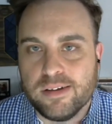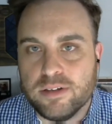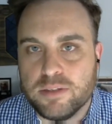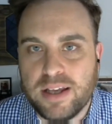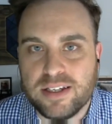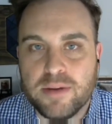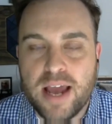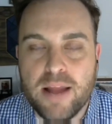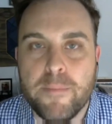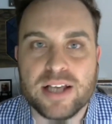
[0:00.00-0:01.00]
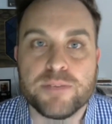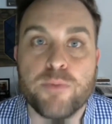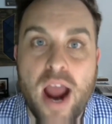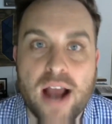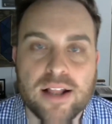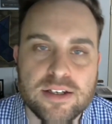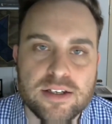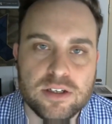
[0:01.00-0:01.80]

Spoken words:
is basically kind of best practices.